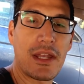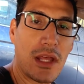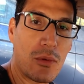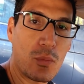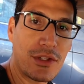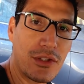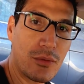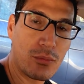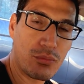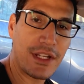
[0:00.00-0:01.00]
And when
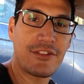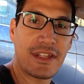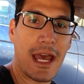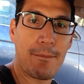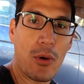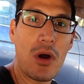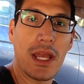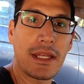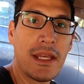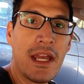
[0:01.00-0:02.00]
you reach that
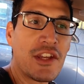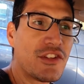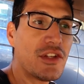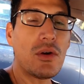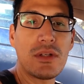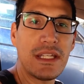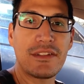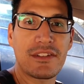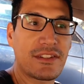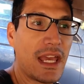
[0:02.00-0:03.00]
point, you don't
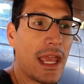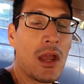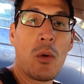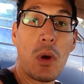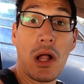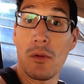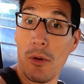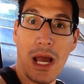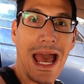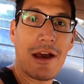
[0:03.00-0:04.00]
need to say,
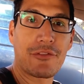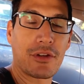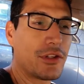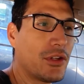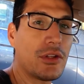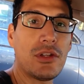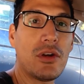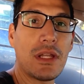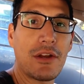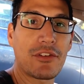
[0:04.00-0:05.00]
well, after, you
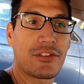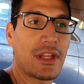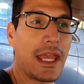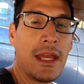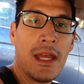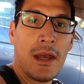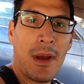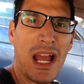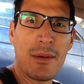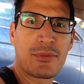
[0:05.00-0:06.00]
don't ever say,
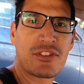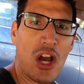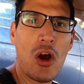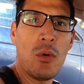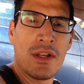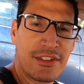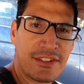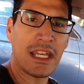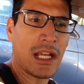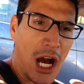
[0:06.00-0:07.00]
I am so
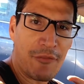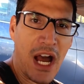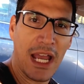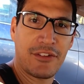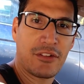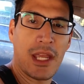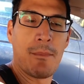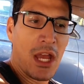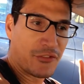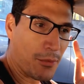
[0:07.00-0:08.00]
sick of ice cream.